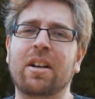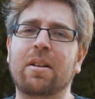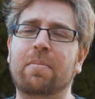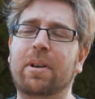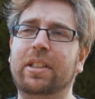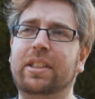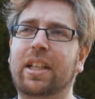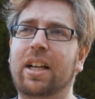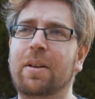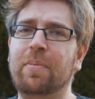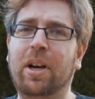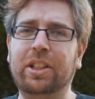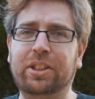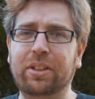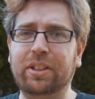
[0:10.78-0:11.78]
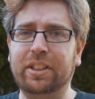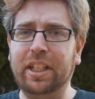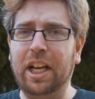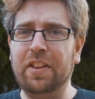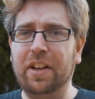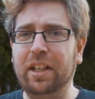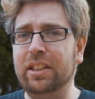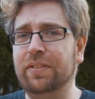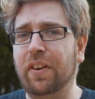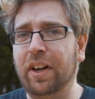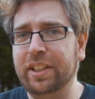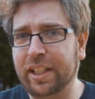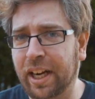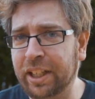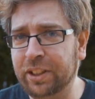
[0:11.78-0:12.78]
But I do say that it is very
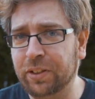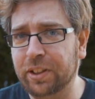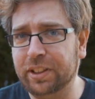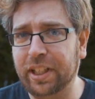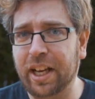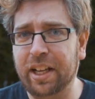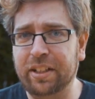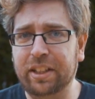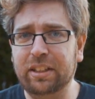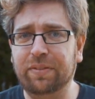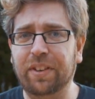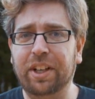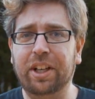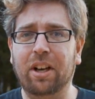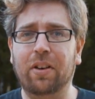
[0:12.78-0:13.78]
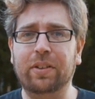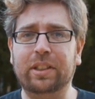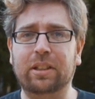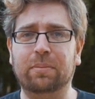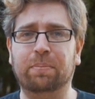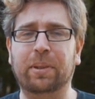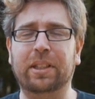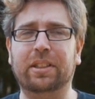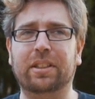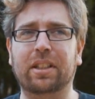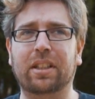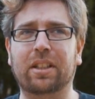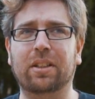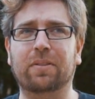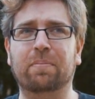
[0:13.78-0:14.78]
dangerous, and this video is a bit
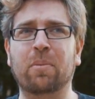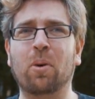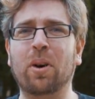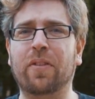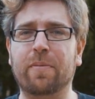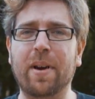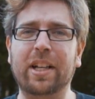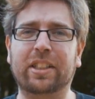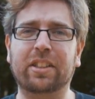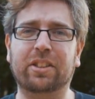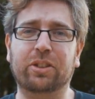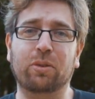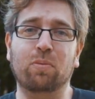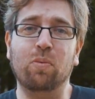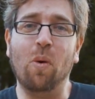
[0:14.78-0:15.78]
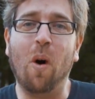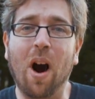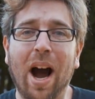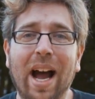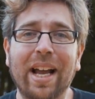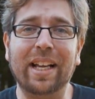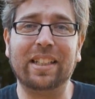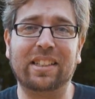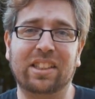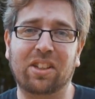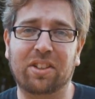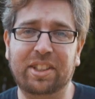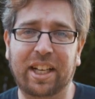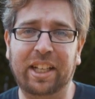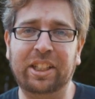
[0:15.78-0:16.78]
of more information as to why it's
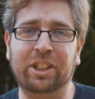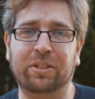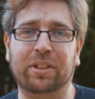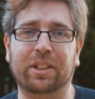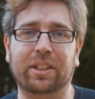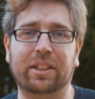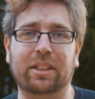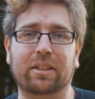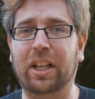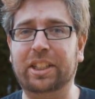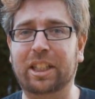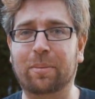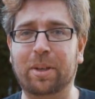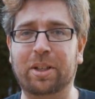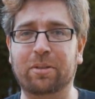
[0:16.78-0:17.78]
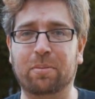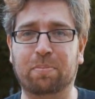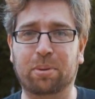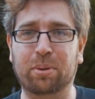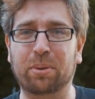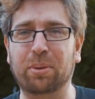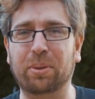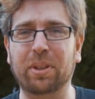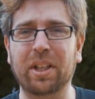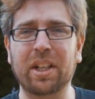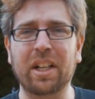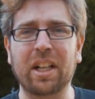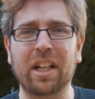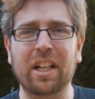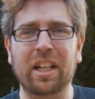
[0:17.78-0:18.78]
so dangerous. I jumped into a pool
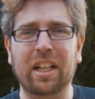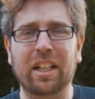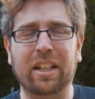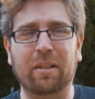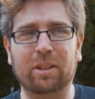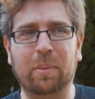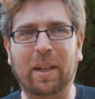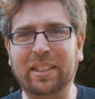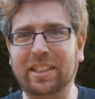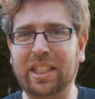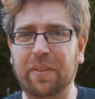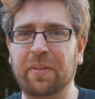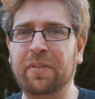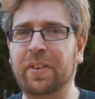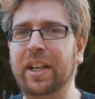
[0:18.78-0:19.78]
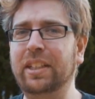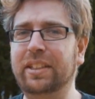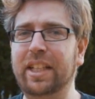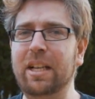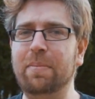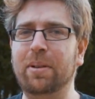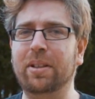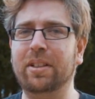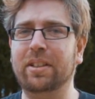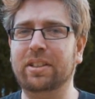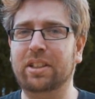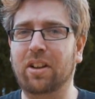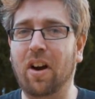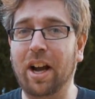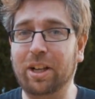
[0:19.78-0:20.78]
that was about 7 feet deep,
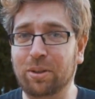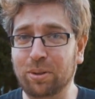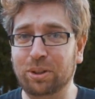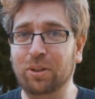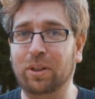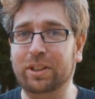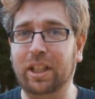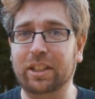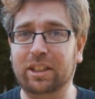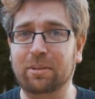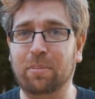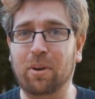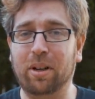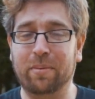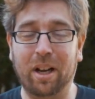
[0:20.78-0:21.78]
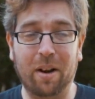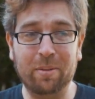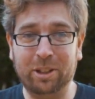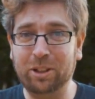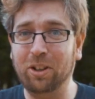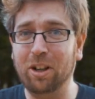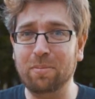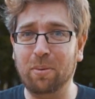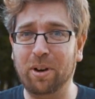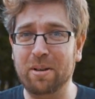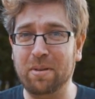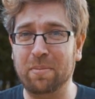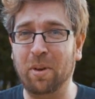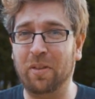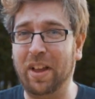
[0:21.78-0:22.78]
so I could not touch the bottom. I'm a tall boy,
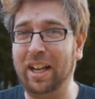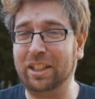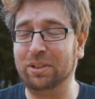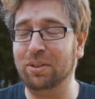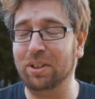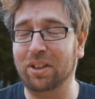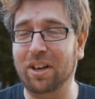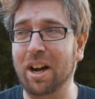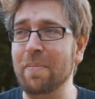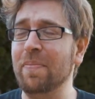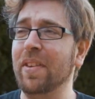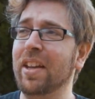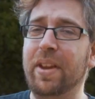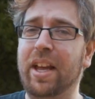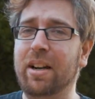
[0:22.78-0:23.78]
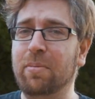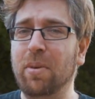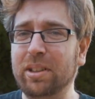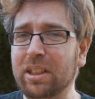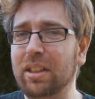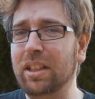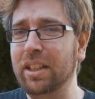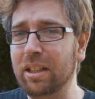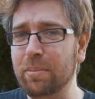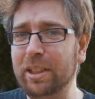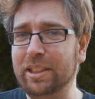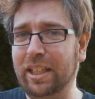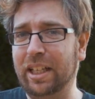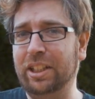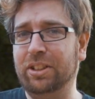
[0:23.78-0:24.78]
but I'm not that tall, all right? And it was a little bit
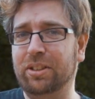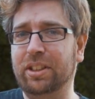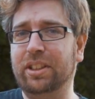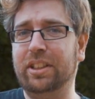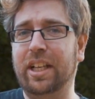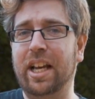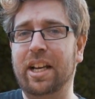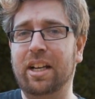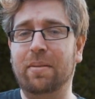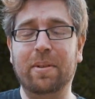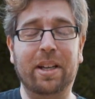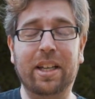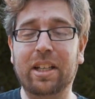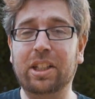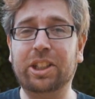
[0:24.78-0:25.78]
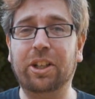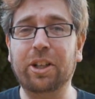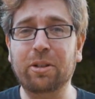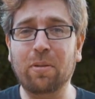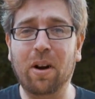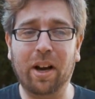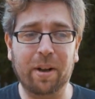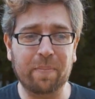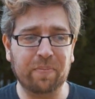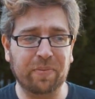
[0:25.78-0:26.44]
dangerous, and I'm here to show you why.